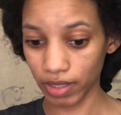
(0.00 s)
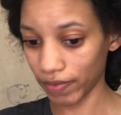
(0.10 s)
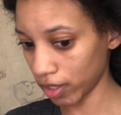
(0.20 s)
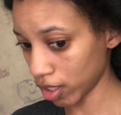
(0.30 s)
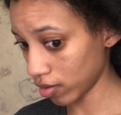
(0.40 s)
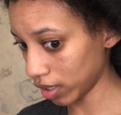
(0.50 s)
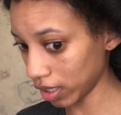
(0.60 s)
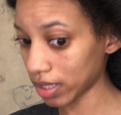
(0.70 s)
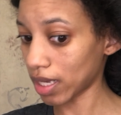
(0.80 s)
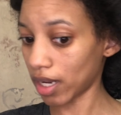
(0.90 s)
Even though it
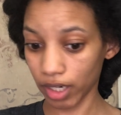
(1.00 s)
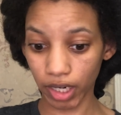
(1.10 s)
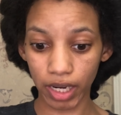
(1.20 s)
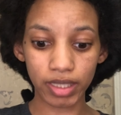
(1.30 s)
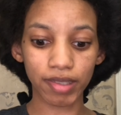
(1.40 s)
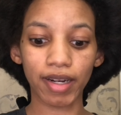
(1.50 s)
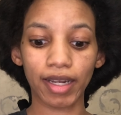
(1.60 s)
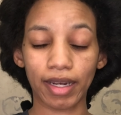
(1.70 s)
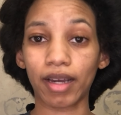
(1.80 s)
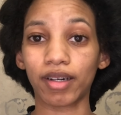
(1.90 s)
looks kind of crazy right
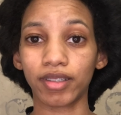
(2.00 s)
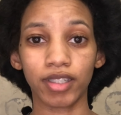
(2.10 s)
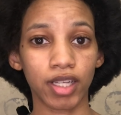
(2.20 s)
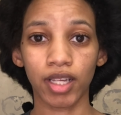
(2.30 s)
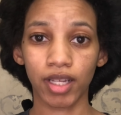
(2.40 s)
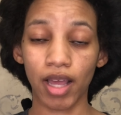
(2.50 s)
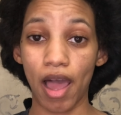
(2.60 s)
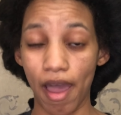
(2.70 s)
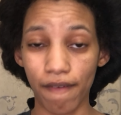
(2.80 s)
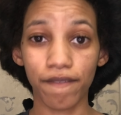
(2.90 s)
now, I
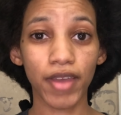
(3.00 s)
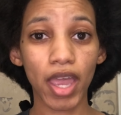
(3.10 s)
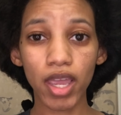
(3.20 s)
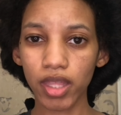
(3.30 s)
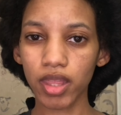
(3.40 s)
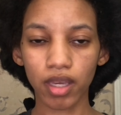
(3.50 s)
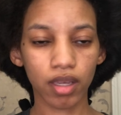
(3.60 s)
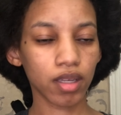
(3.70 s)
have faith